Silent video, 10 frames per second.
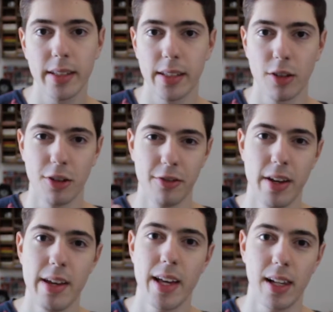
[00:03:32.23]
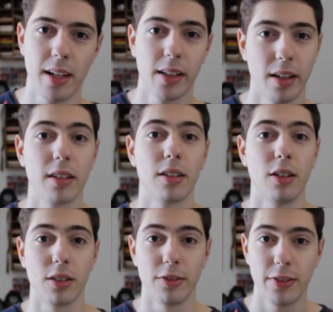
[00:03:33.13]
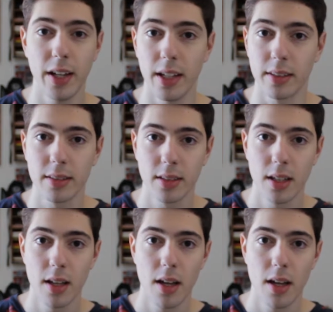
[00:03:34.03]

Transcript: can convey a lot of feelings.